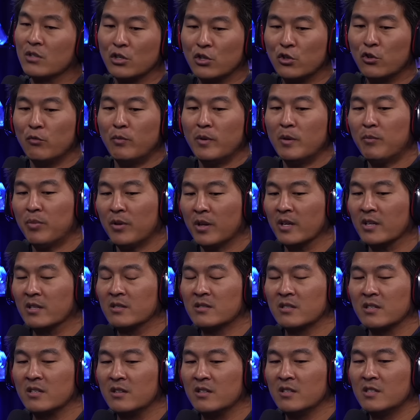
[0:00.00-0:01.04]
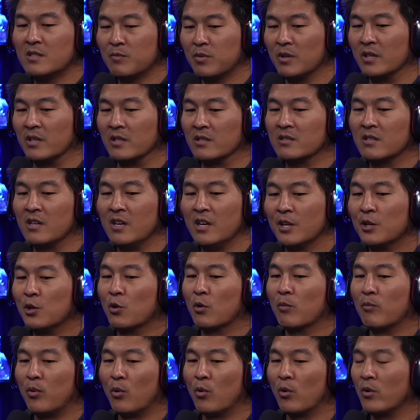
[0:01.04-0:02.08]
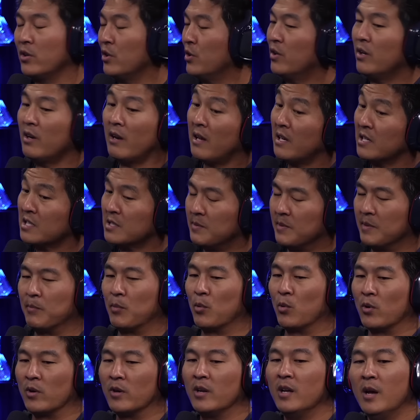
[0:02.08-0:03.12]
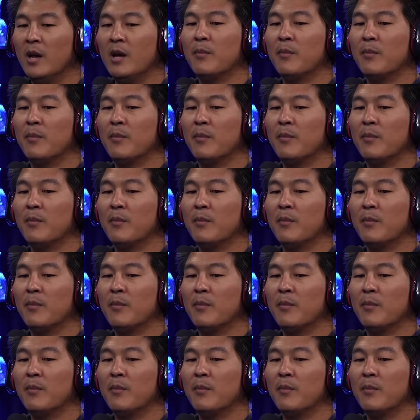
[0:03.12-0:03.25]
You've been placed in this place. You were born. You didn't ask to be born.